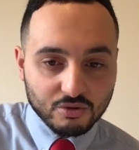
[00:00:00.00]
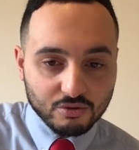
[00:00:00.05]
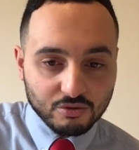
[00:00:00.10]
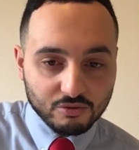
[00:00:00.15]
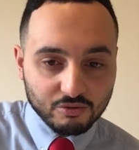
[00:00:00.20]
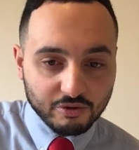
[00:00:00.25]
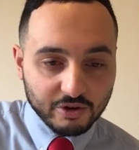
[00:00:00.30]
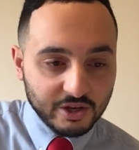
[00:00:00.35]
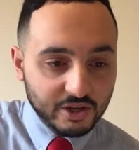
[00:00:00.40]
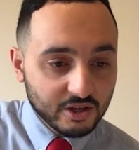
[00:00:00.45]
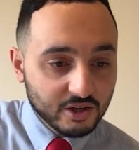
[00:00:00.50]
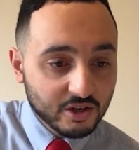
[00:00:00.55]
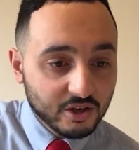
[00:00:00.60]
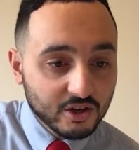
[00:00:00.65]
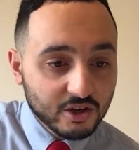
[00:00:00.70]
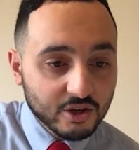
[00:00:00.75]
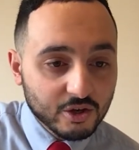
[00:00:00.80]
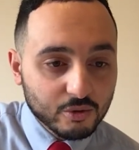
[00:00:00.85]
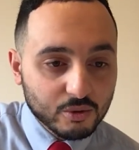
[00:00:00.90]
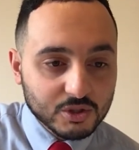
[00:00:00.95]
three?
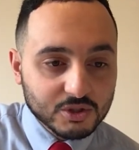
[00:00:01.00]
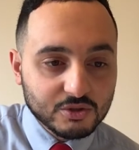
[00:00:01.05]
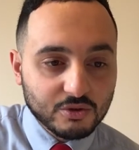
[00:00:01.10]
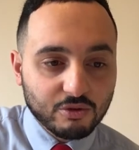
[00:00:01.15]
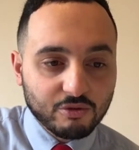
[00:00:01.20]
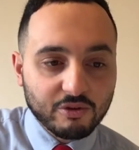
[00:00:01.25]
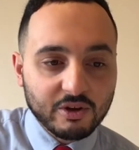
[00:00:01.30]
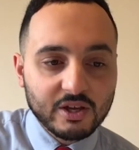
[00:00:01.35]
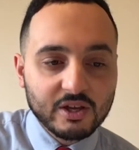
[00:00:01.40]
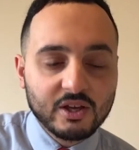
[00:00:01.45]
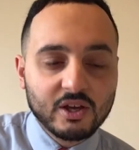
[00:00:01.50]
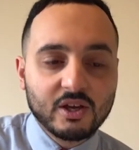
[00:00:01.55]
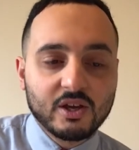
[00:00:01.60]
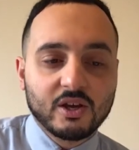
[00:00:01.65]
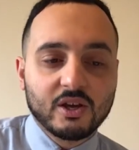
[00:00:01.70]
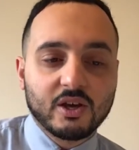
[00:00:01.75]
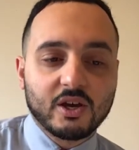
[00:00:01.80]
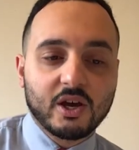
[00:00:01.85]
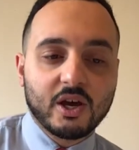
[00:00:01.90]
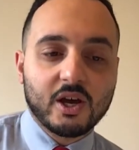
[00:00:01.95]
Question three.
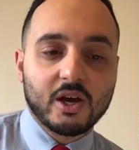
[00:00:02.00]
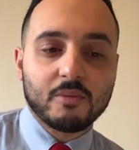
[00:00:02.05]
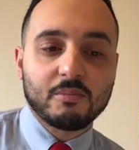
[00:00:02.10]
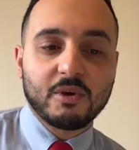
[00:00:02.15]
Um,